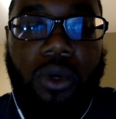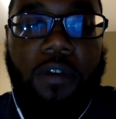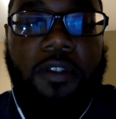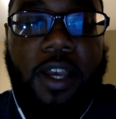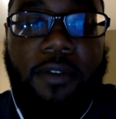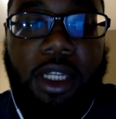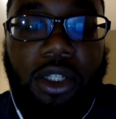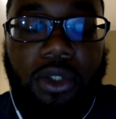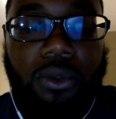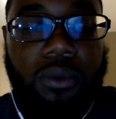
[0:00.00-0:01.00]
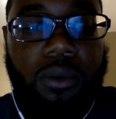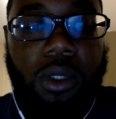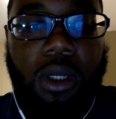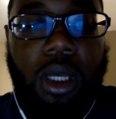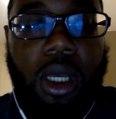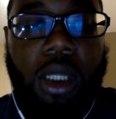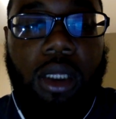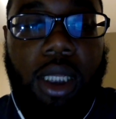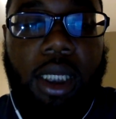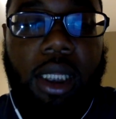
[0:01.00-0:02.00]
of 72,
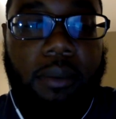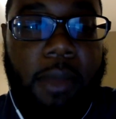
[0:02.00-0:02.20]
legally